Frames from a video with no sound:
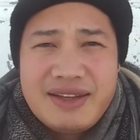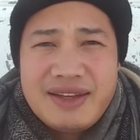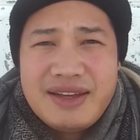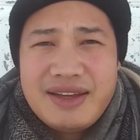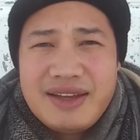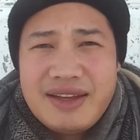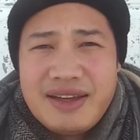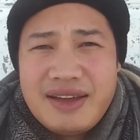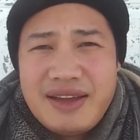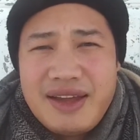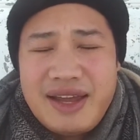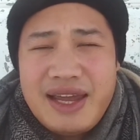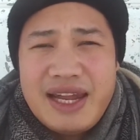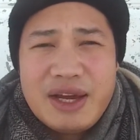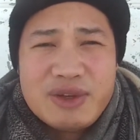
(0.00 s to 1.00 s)

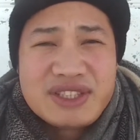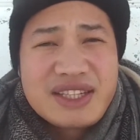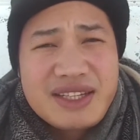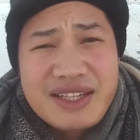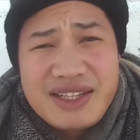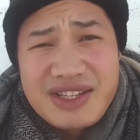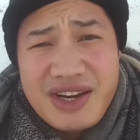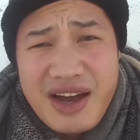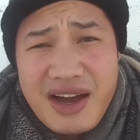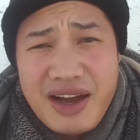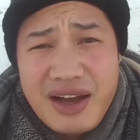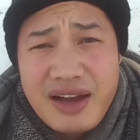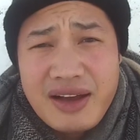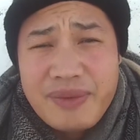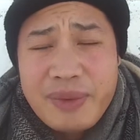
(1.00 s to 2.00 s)
and I was in a
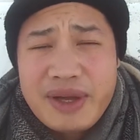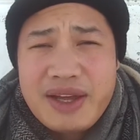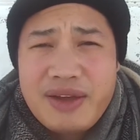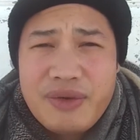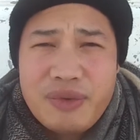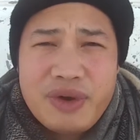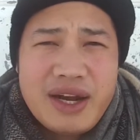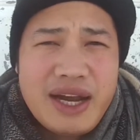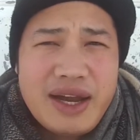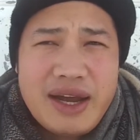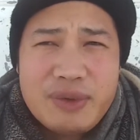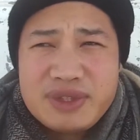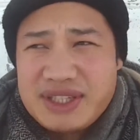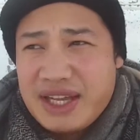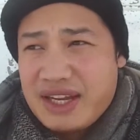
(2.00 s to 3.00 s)
job where
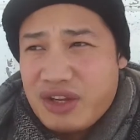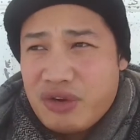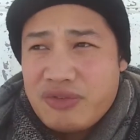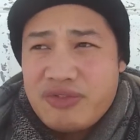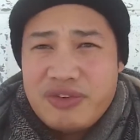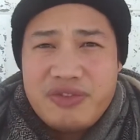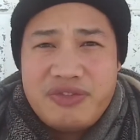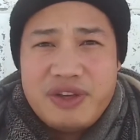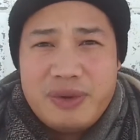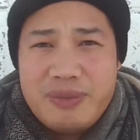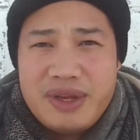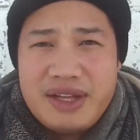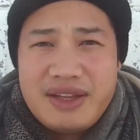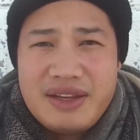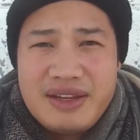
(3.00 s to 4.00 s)
I was getting no
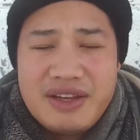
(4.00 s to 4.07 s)
fulfillment.